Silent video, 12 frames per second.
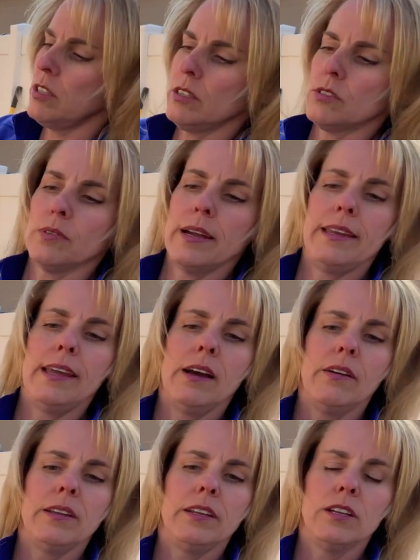looked right now,
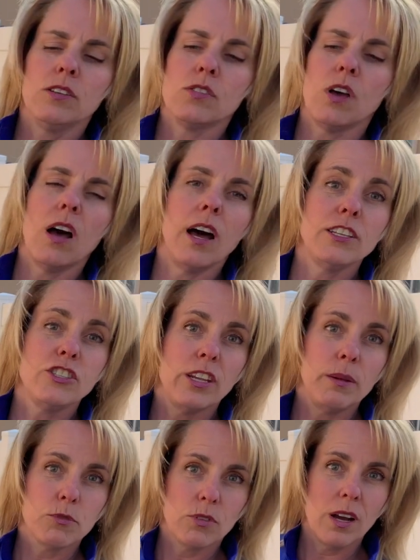and here's an
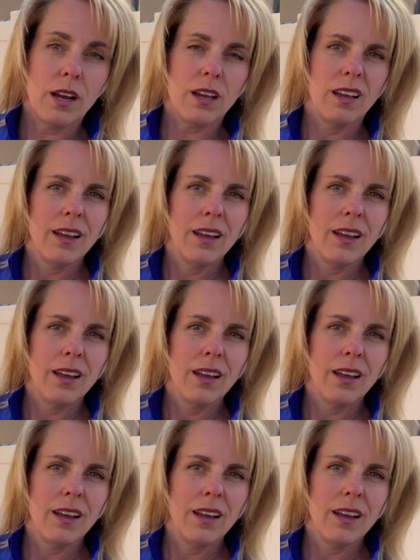odd-shaped rock.